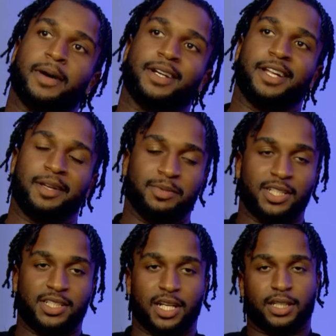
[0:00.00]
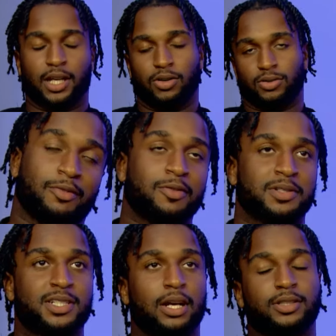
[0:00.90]
My name DJ Clout, from the
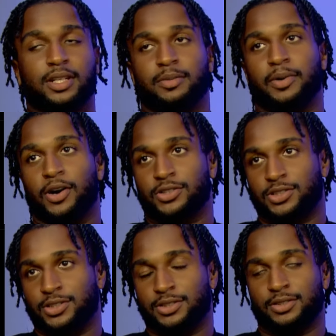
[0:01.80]
south end of Boston,